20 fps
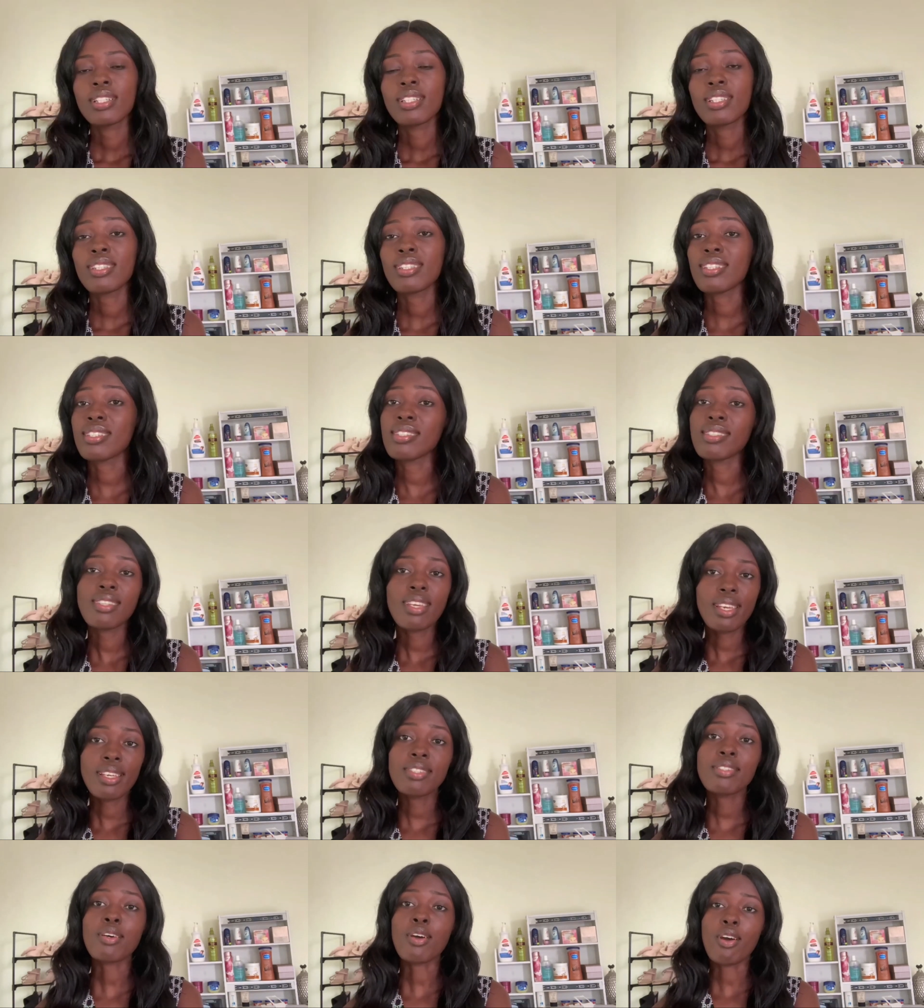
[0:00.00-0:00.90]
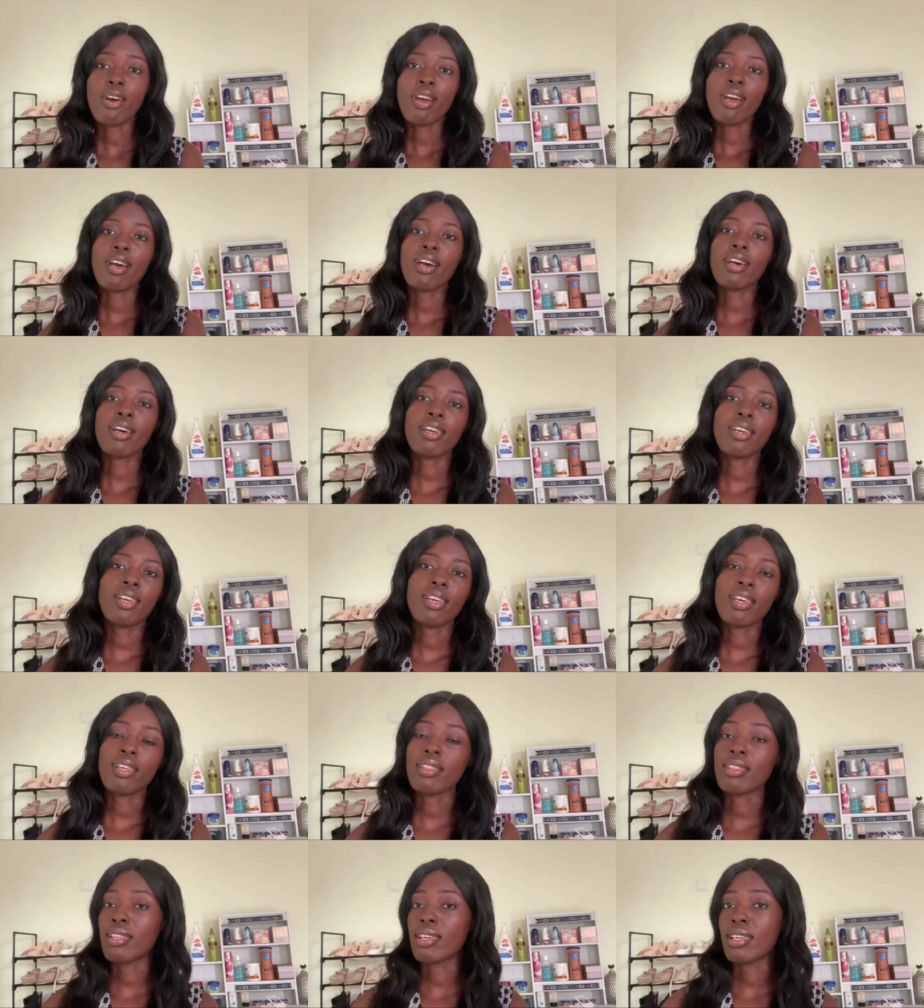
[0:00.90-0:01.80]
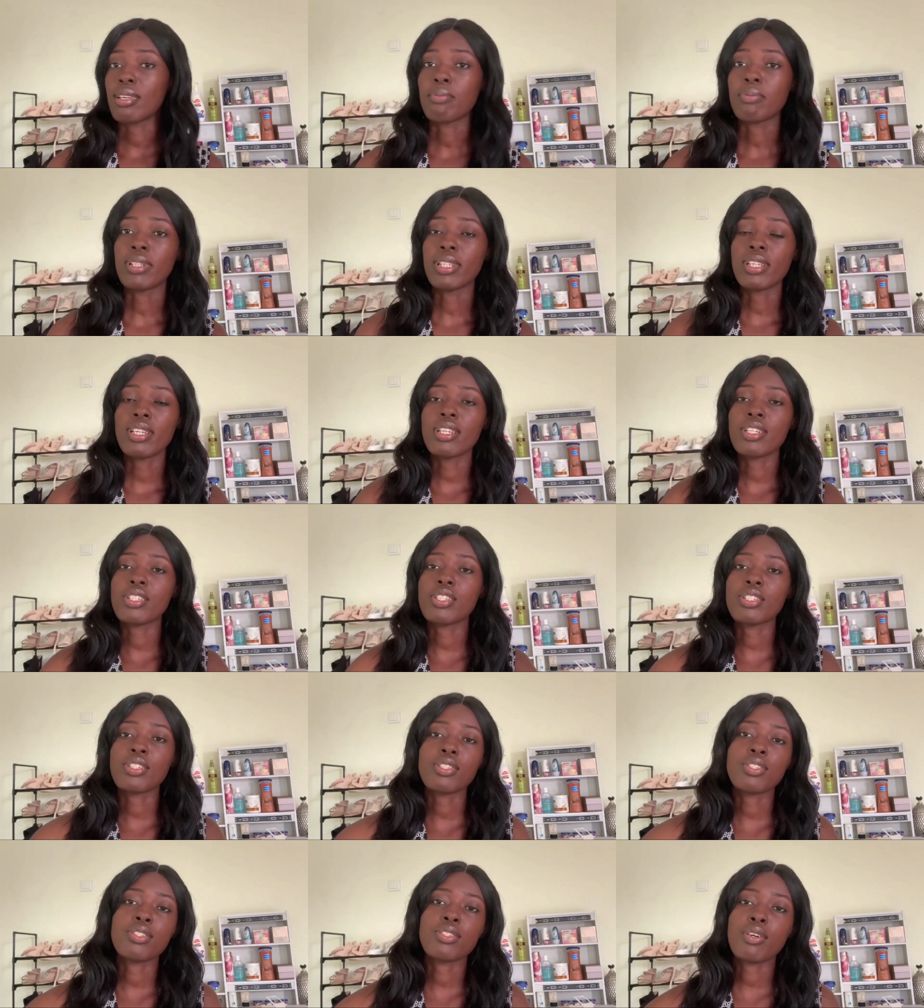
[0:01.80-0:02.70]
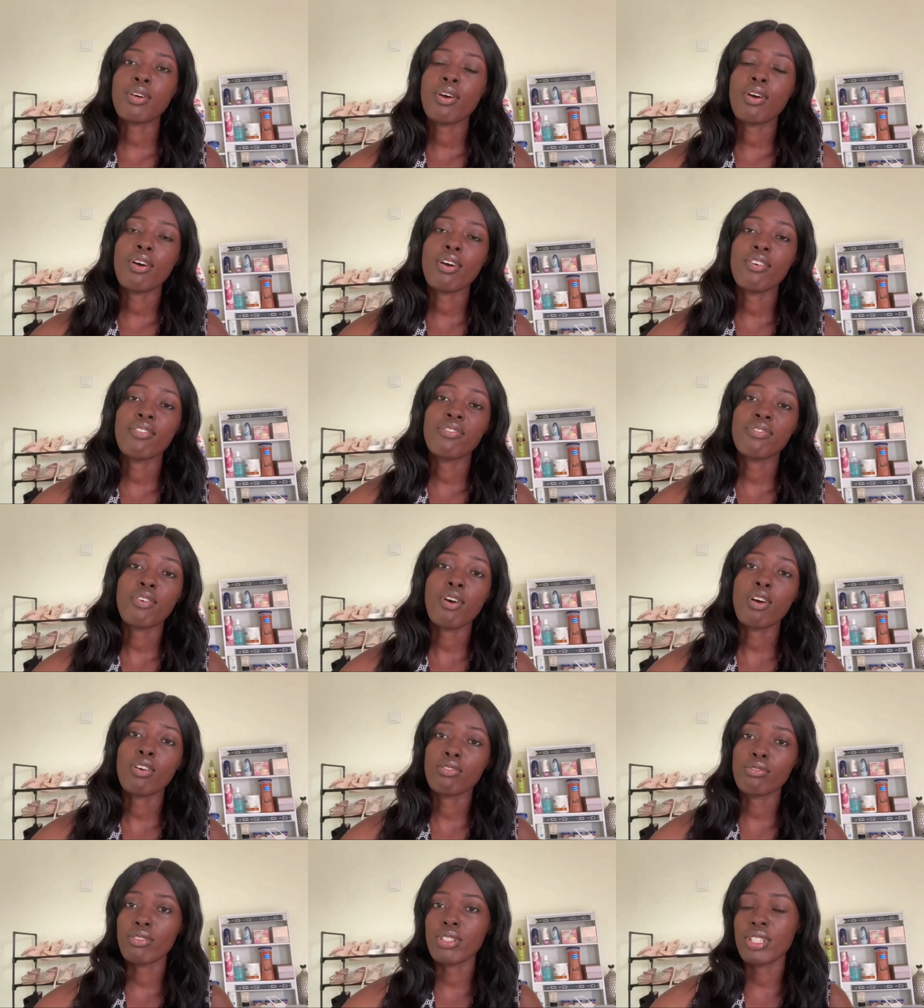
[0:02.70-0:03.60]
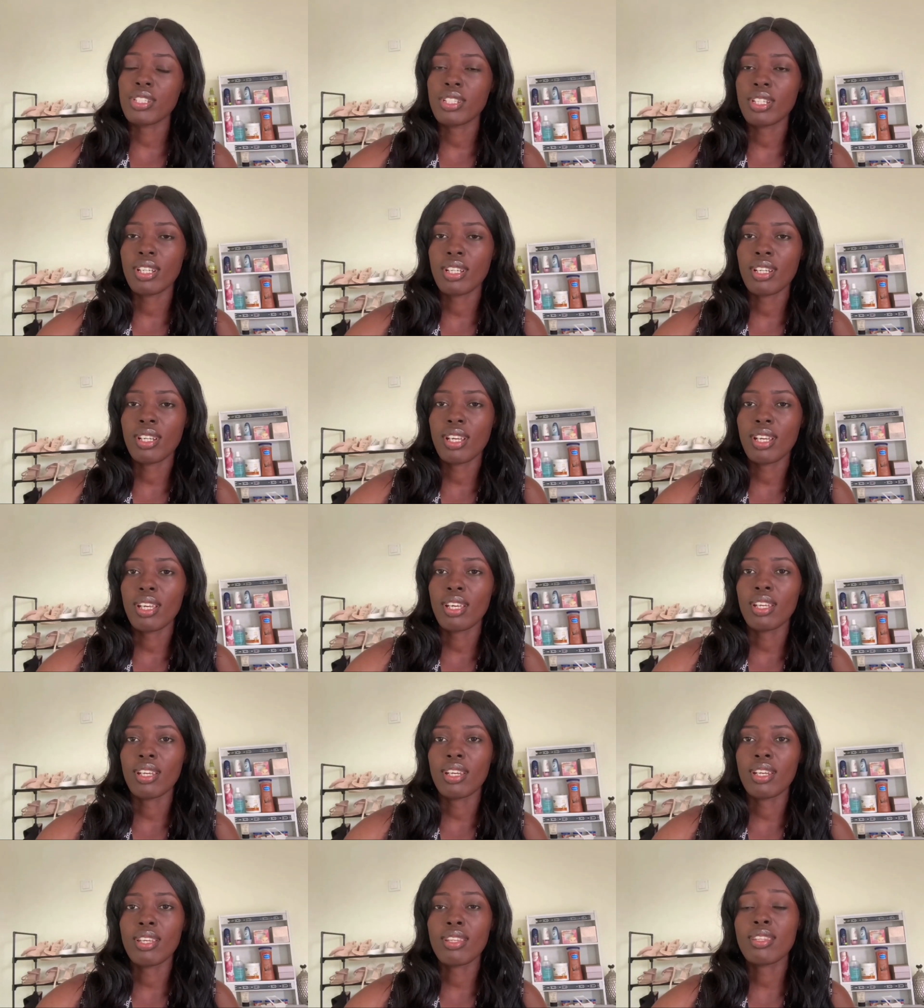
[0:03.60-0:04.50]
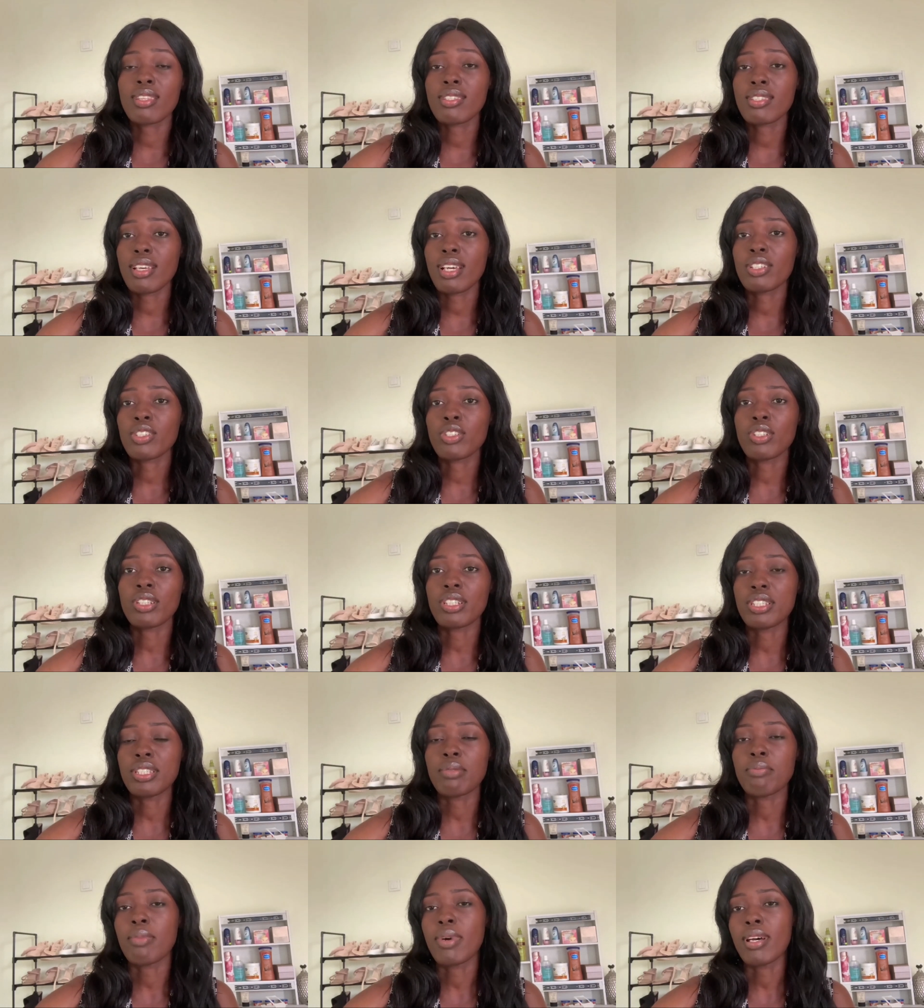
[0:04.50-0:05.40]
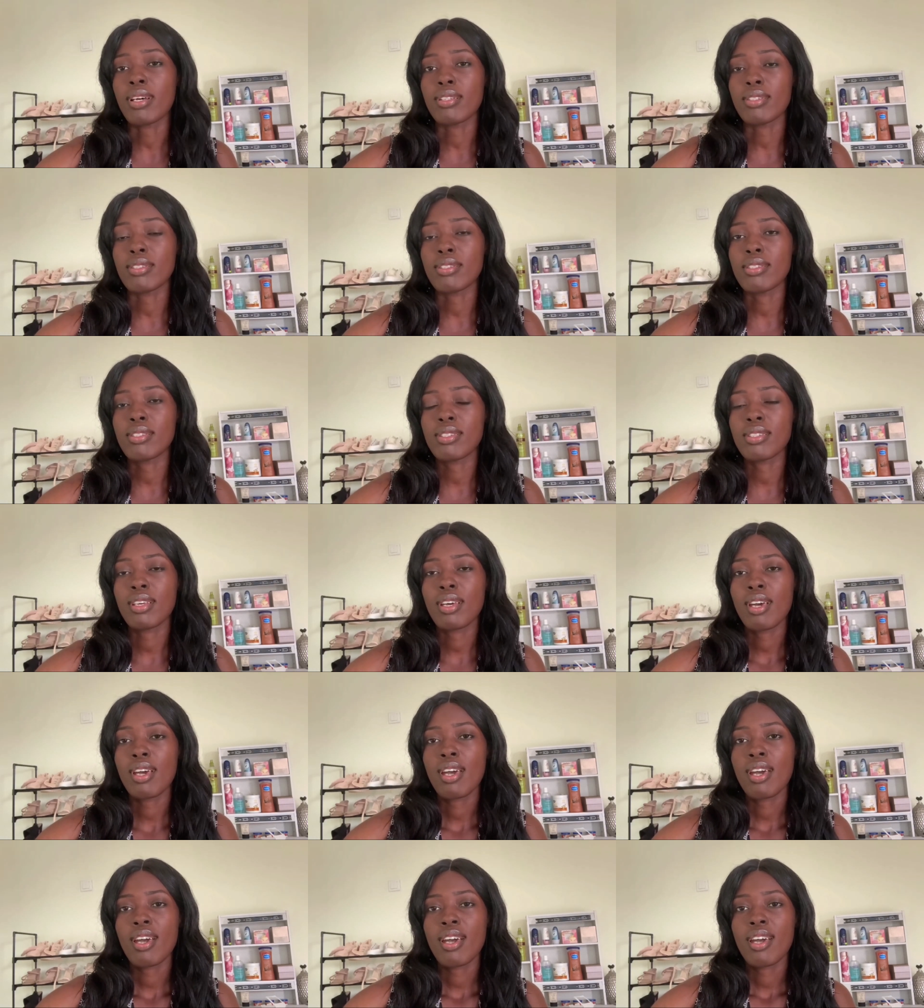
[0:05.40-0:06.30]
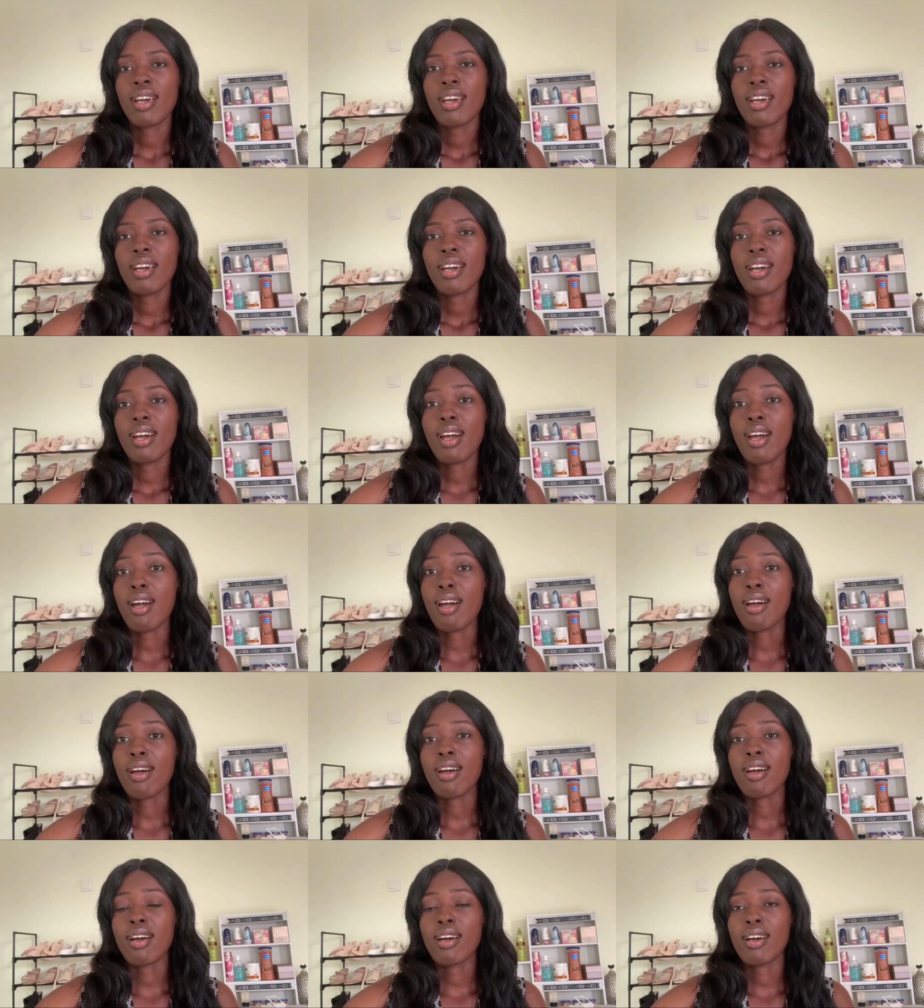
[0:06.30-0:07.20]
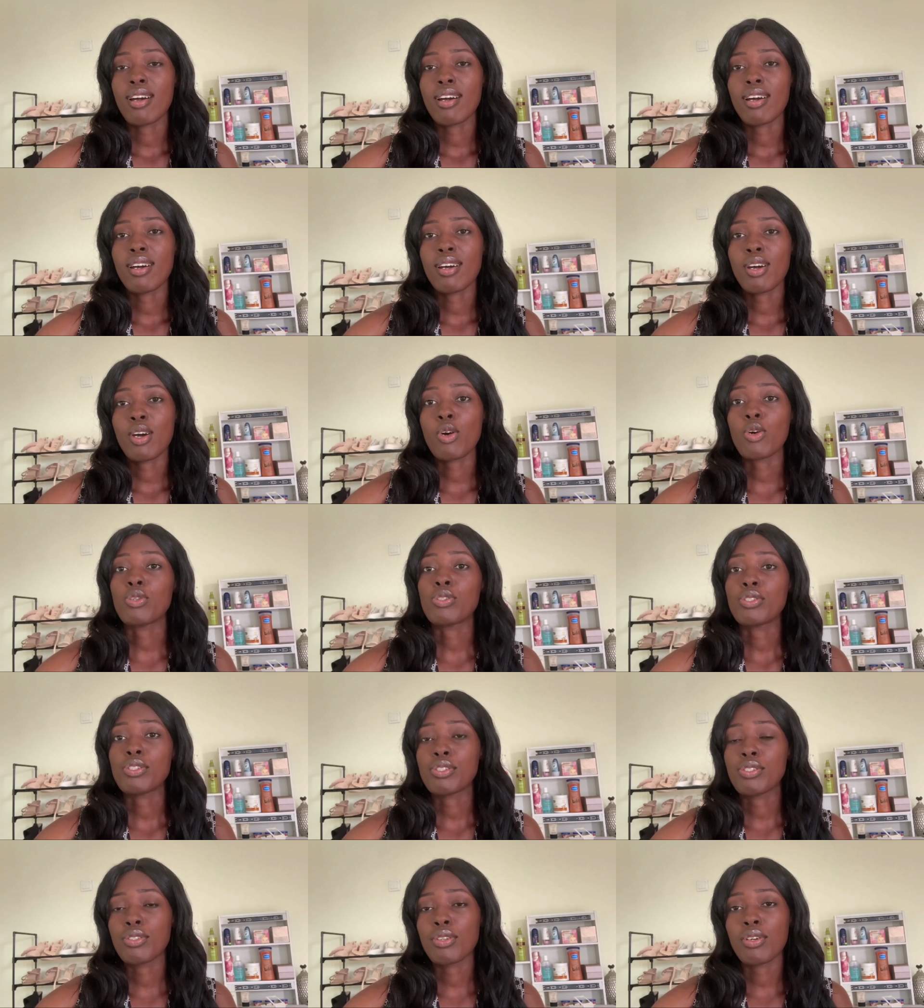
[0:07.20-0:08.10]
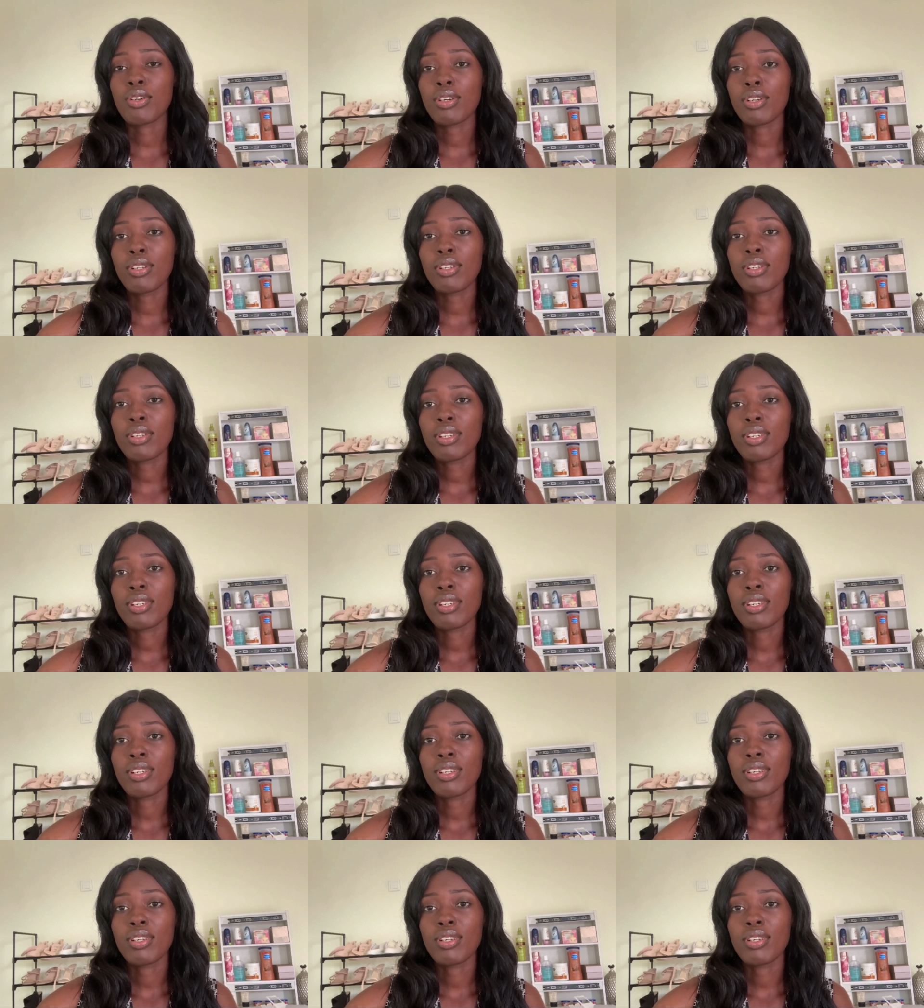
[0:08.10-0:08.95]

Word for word: The stakes are high and the implications are far reaching and this actually demands uh, concern.